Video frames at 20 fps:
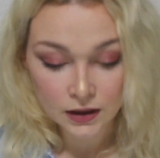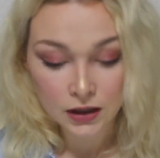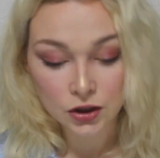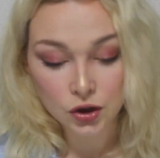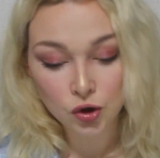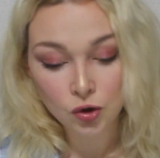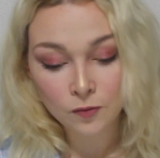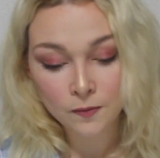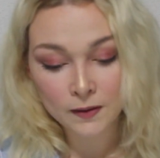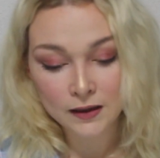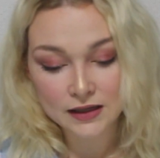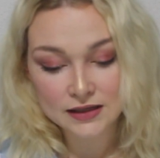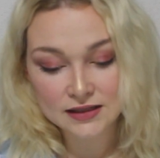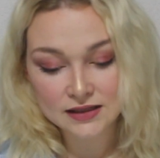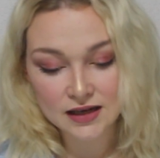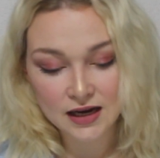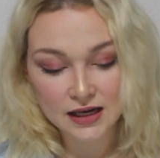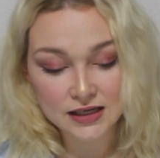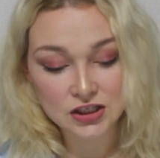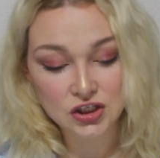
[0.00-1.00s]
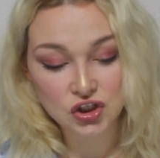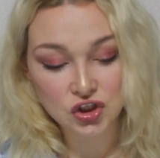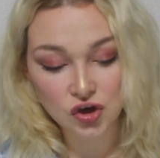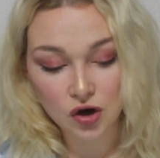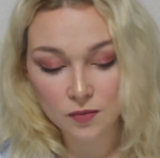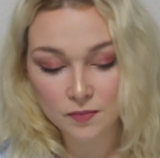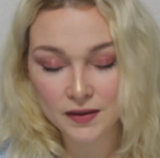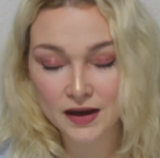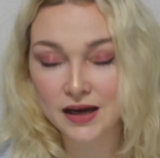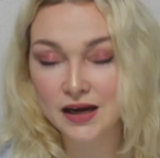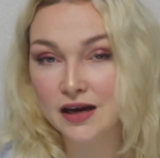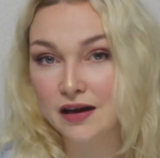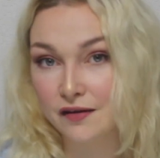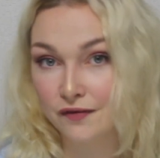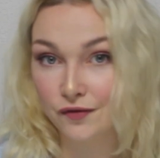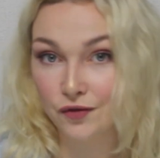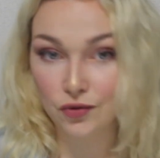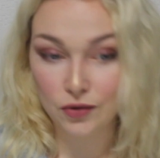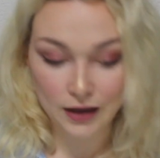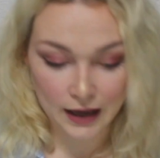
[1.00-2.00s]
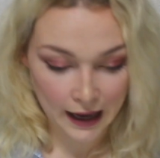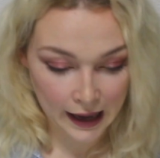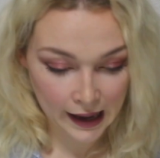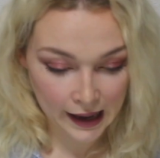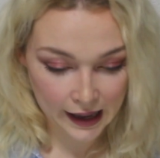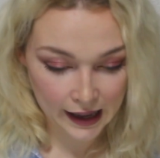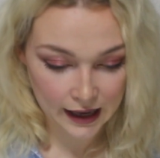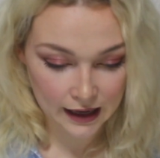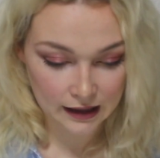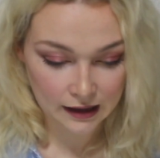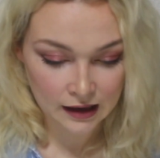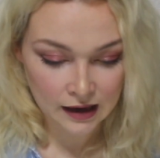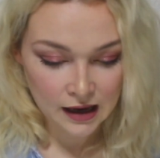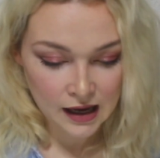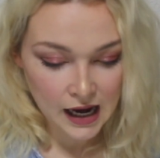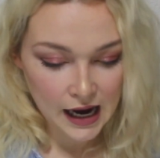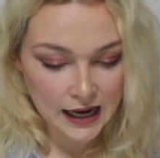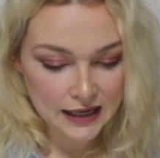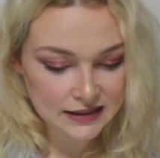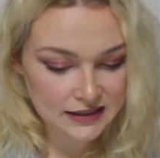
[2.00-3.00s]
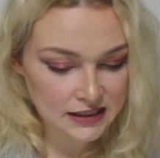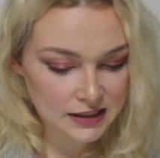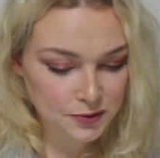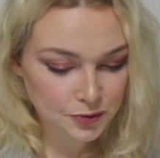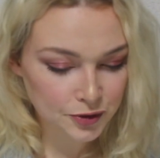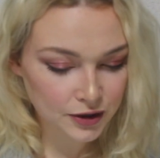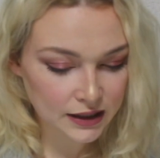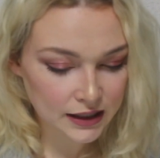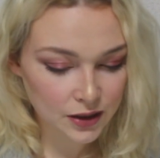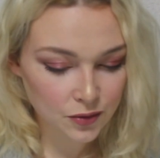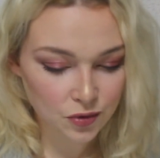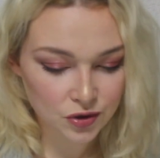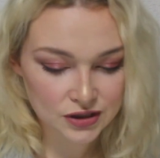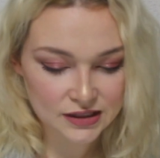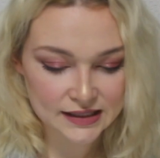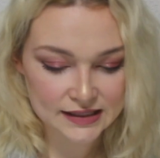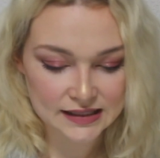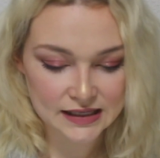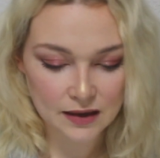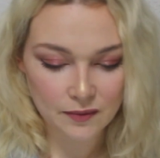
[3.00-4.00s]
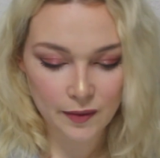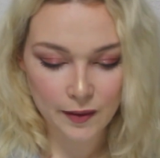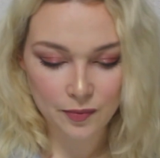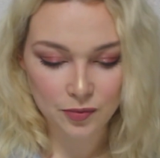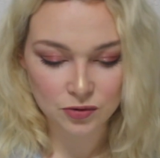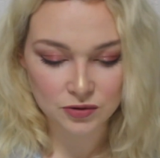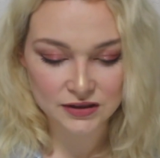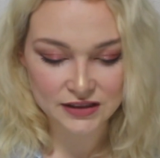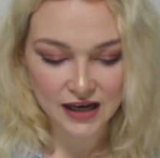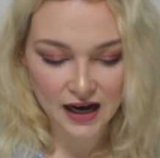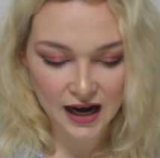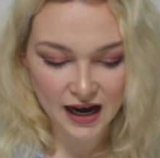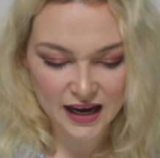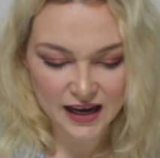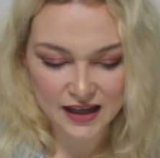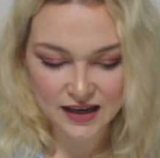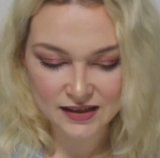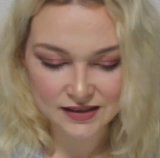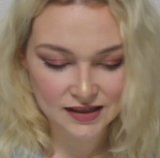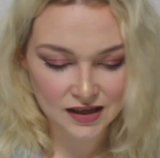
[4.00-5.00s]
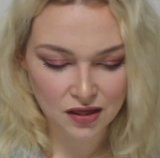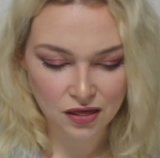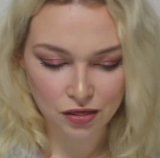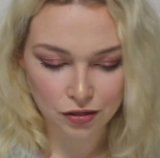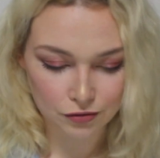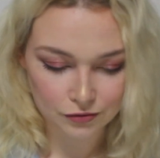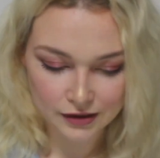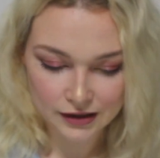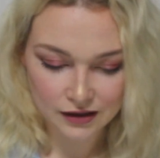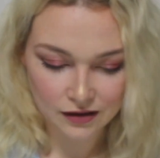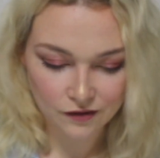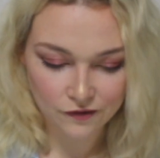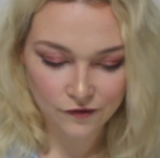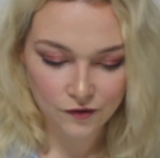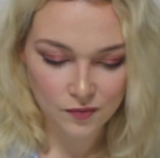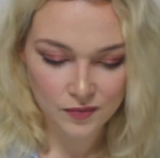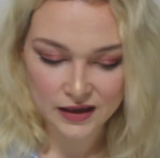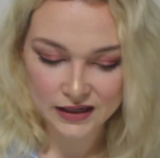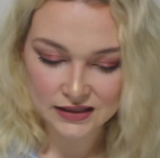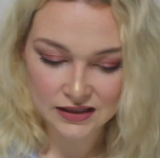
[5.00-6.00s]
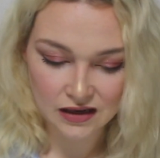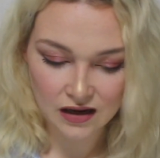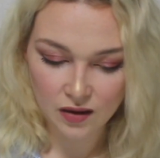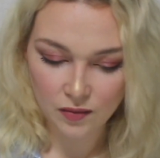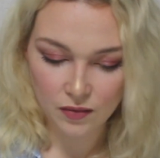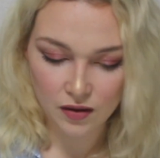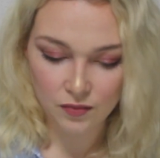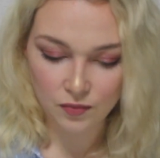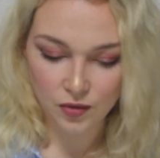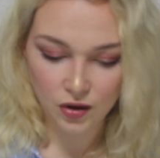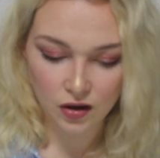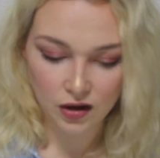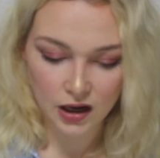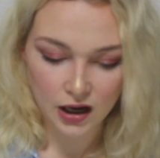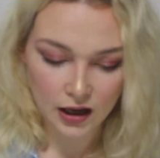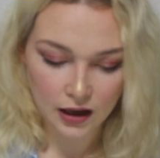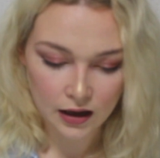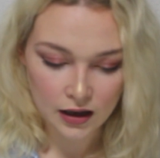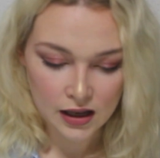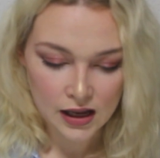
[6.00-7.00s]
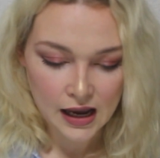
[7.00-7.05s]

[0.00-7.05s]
You police guys, stop me if you can. I desperately want to see people die. It is a thrill for me to commit murder.